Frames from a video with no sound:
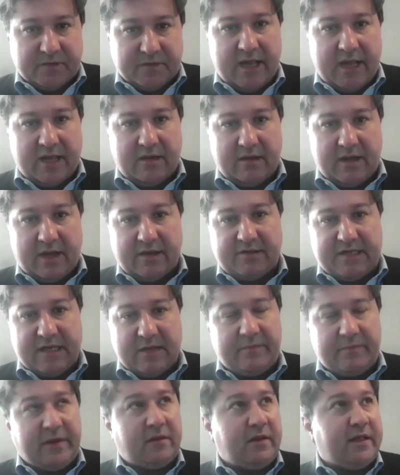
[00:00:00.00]
And
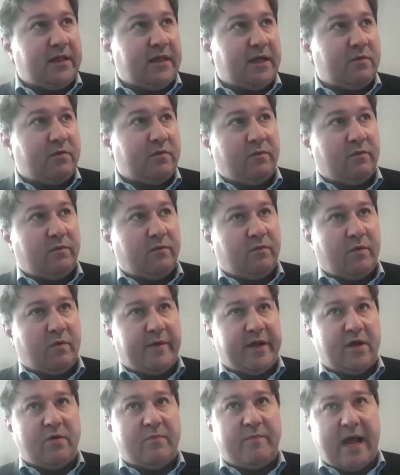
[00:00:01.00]
typically, like when
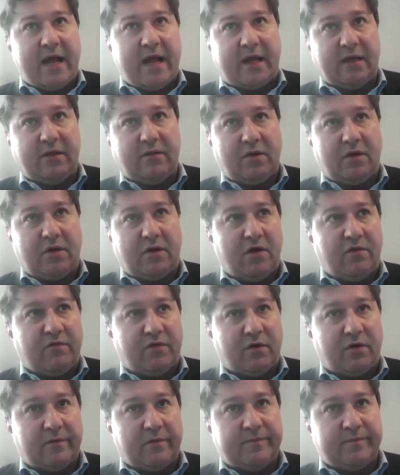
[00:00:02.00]
we go back and look
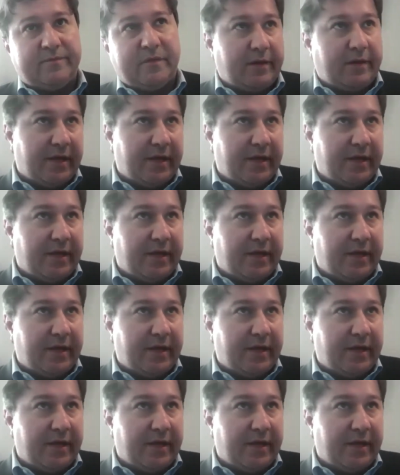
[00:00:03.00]
over,